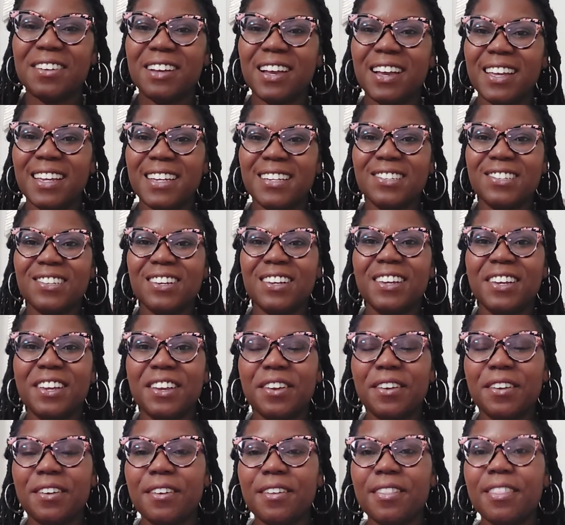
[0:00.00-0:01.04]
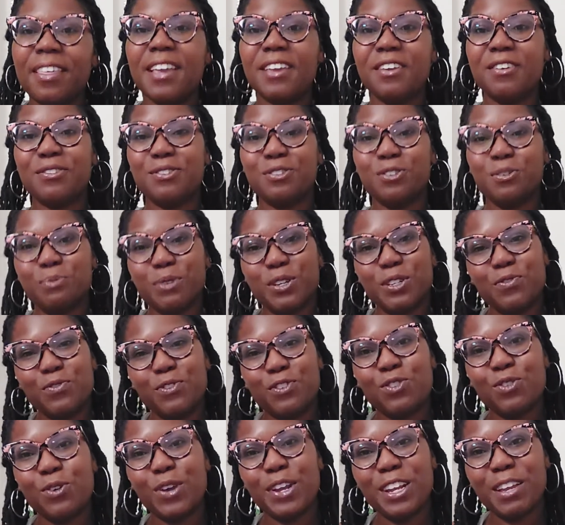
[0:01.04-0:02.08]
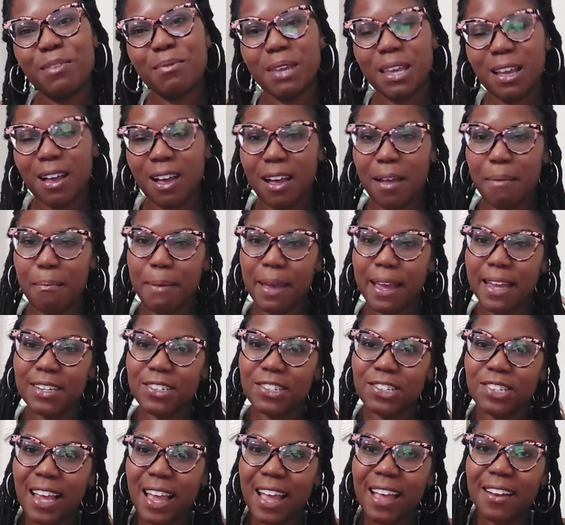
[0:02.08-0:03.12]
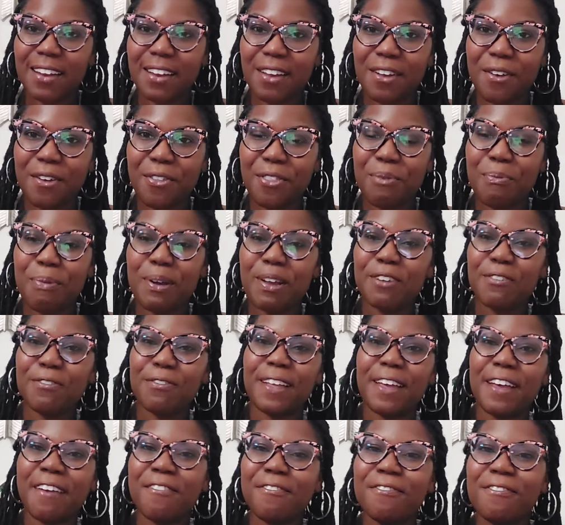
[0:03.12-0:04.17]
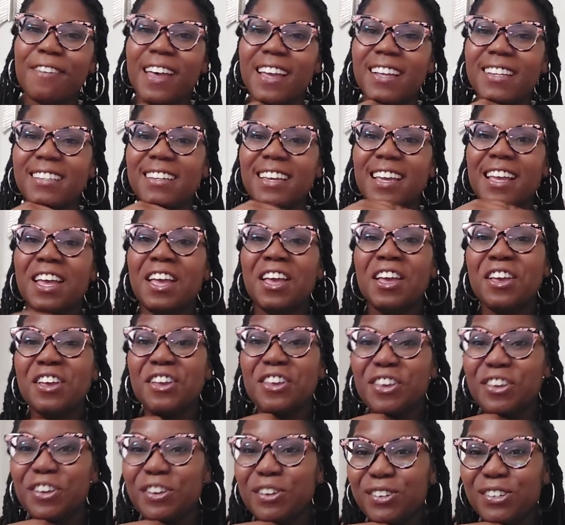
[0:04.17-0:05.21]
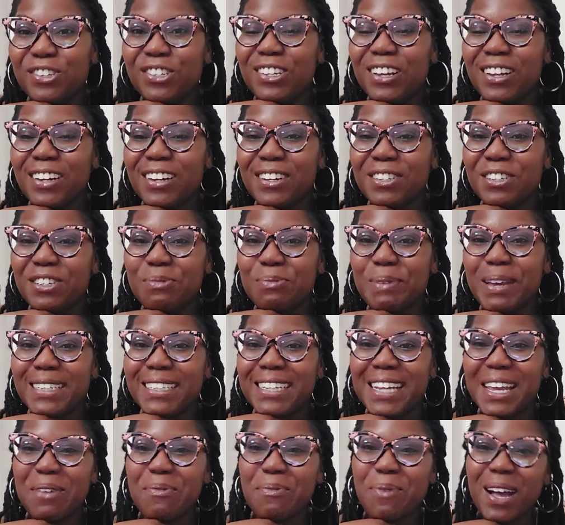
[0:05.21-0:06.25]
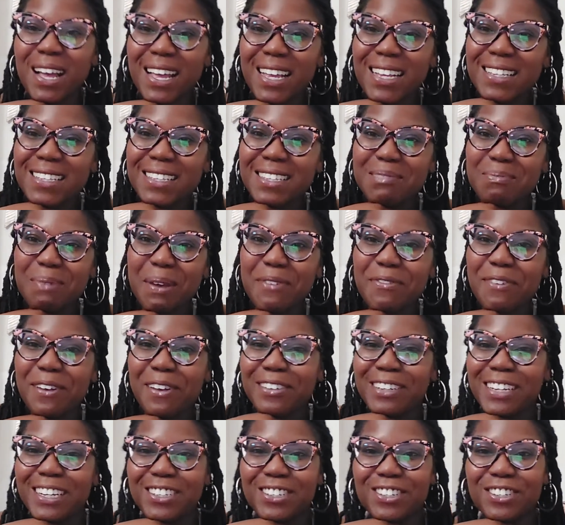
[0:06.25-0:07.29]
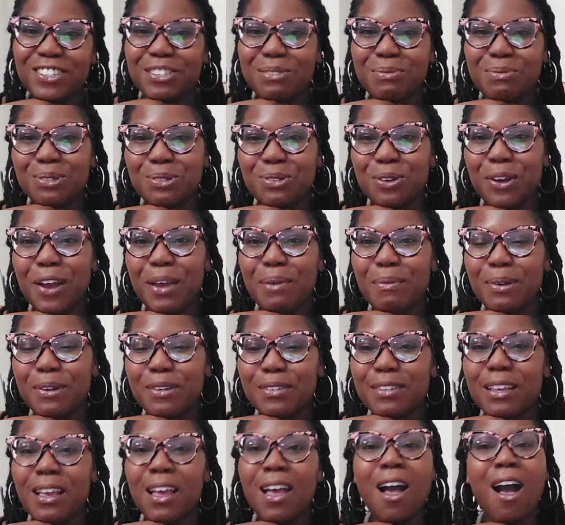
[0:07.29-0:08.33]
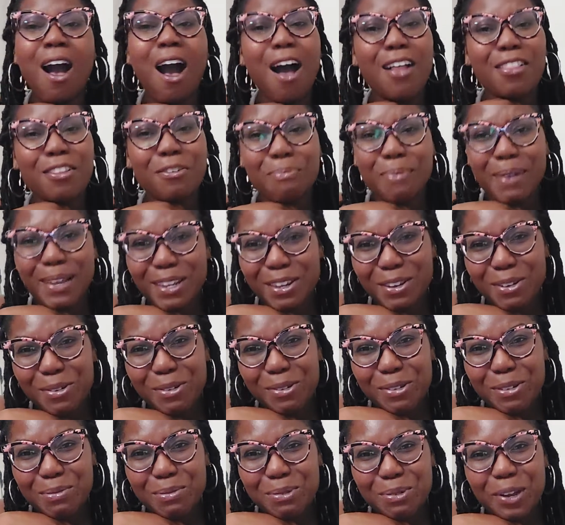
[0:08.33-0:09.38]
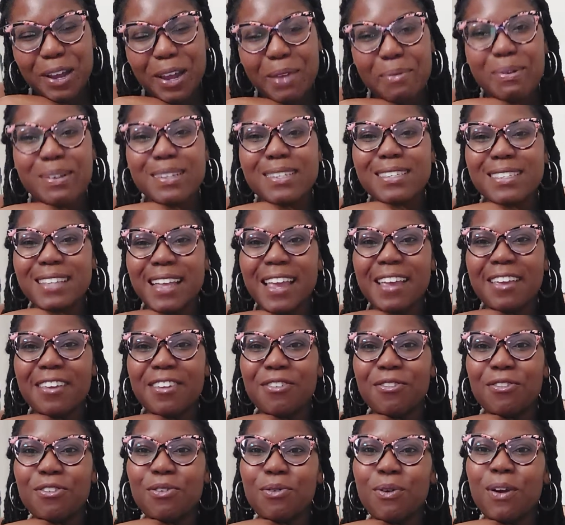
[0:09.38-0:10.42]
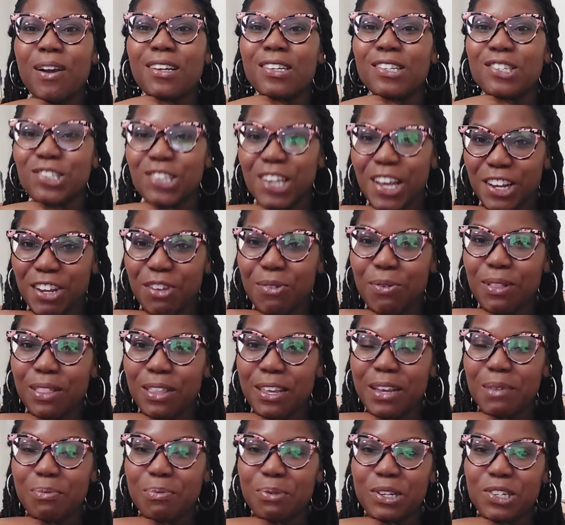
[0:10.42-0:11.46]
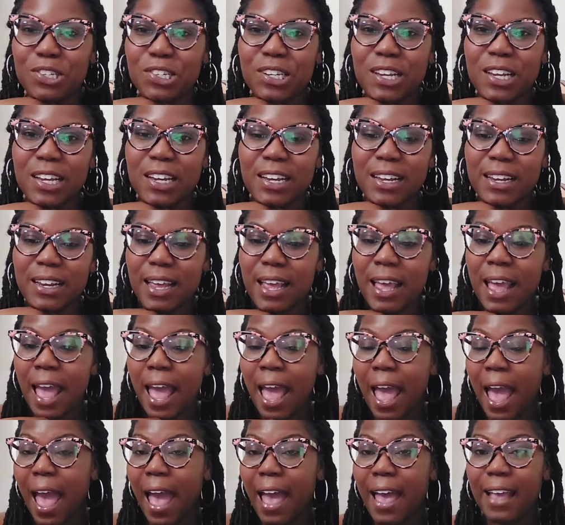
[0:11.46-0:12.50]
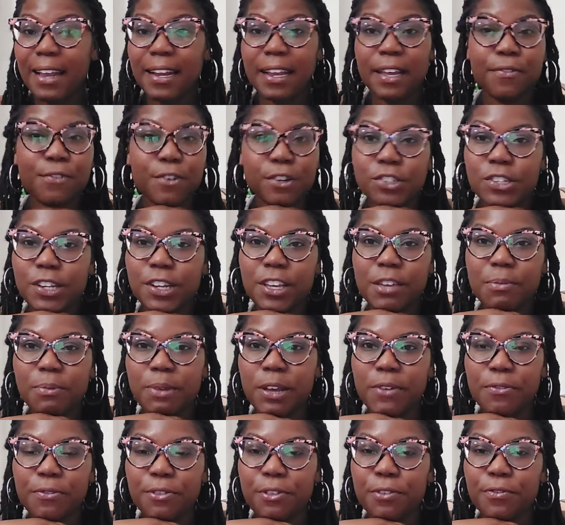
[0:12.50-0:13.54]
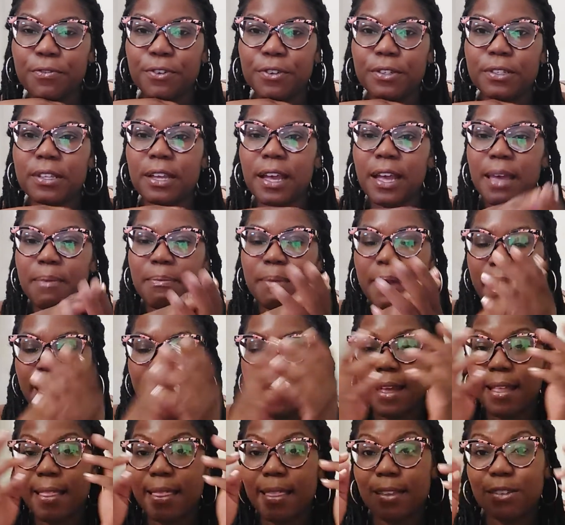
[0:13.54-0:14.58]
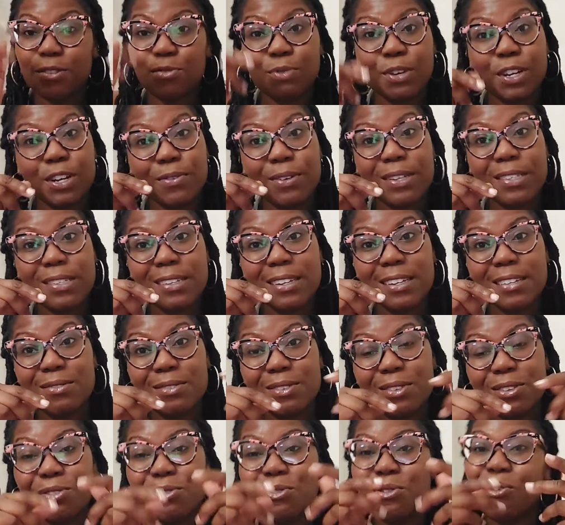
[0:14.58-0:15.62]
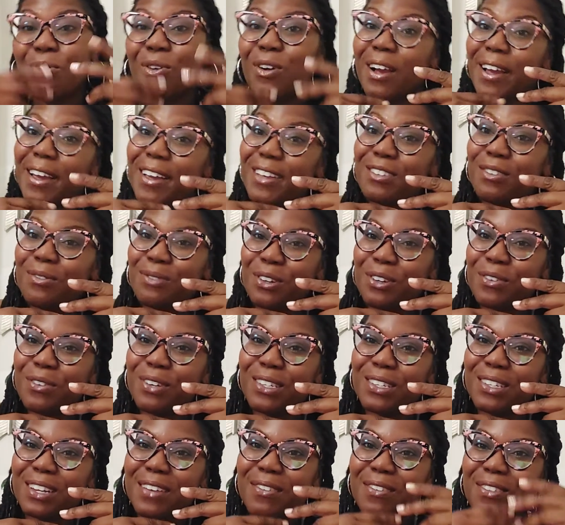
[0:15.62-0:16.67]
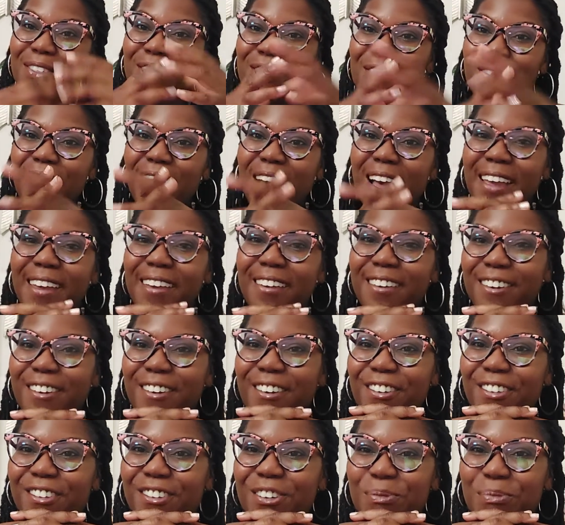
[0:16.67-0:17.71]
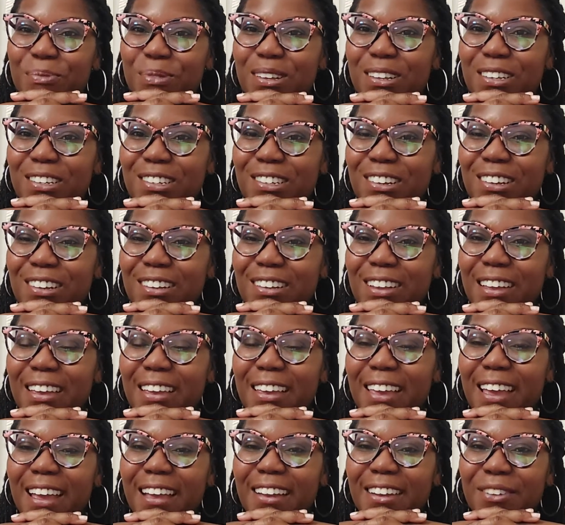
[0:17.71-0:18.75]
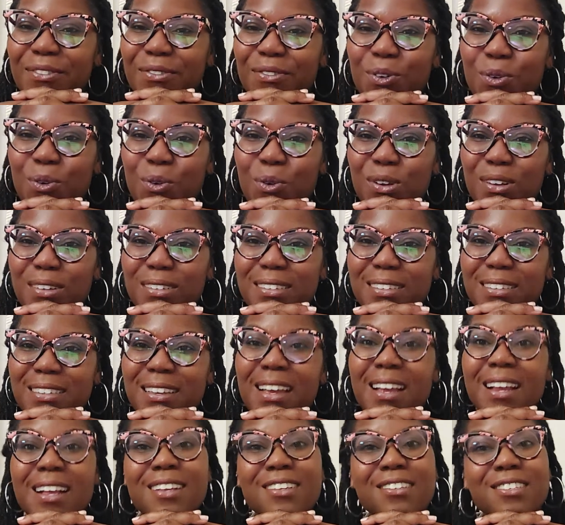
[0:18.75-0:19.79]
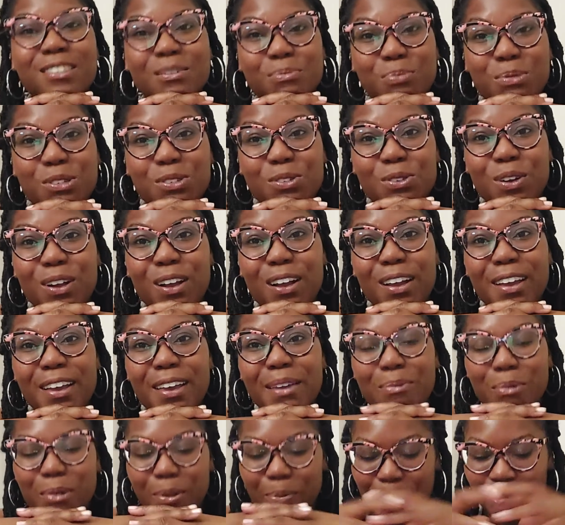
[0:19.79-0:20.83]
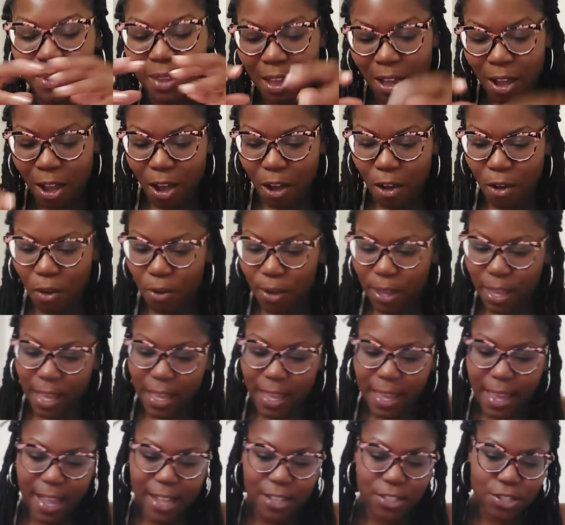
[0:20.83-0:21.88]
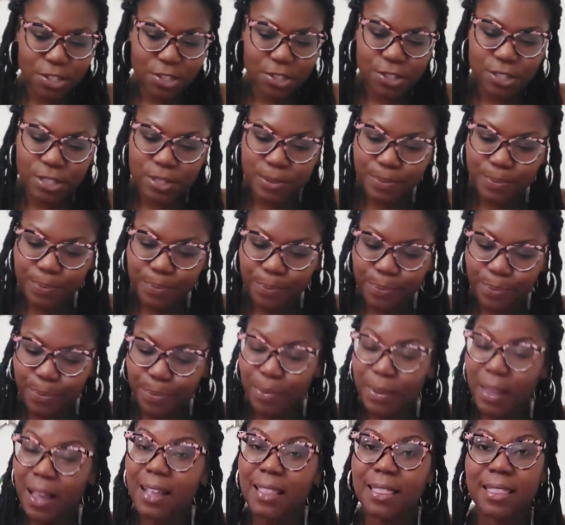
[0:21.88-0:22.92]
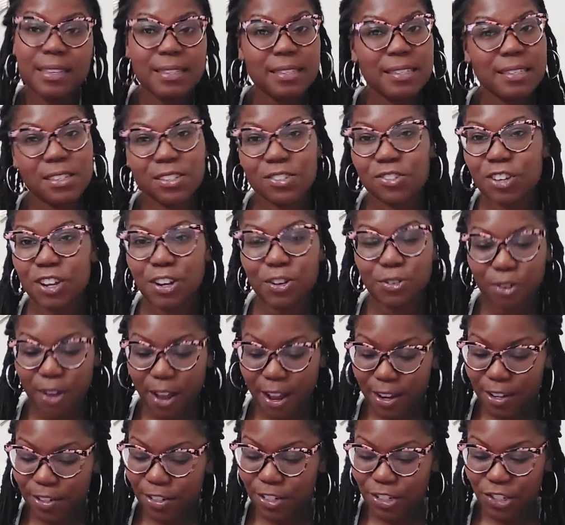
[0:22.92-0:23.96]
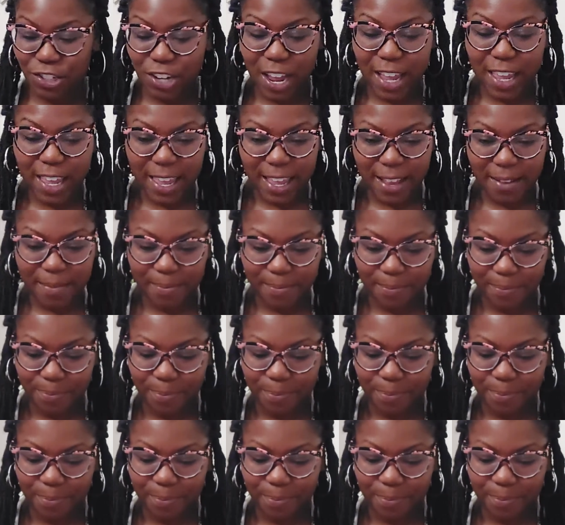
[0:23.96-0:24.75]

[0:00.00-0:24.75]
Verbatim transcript: Kaisha here. Thank you so much for joining me on my channel, The Butterfly Effect. Huge shout out to my day ones, my foundation subscribers, all of my new subscribers. Thank you. You are genuinely appreciated. And if you're checking me out for the first time and this reading resonates with you or I as a reader resonate with you, I encourage you to please share, like, and of course, subscribe. Okay, Cancers, this is a general energy check-in.